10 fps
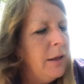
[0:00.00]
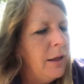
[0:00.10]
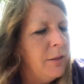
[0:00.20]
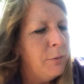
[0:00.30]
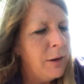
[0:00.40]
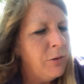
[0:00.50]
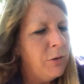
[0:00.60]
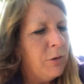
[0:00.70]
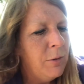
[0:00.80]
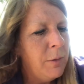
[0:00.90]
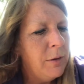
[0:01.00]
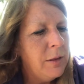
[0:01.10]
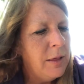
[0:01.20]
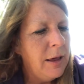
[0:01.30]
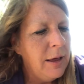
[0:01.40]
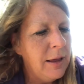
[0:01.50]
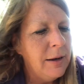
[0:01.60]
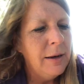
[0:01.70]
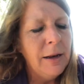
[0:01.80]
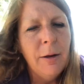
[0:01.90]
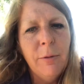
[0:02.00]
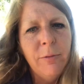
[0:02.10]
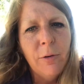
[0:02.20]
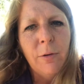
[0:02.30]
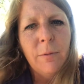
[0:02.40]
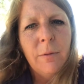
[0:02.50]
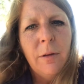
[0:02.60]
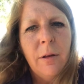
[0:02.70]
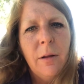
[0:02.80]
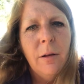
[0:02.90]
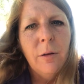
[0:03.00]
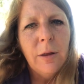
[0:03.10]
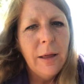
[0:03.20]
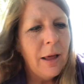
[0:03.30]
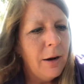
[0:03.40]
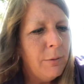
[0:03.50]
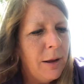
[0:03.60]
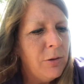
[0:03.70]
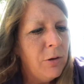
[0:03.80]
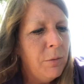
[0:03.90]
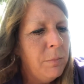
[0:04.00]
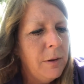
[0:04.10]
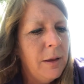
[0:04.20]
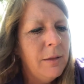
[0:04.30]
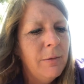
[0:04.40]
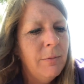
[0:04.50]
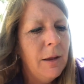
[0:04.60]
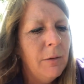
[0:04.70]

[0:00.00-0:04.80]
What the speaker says: in the rescue community, and if you're looking at a rescue, please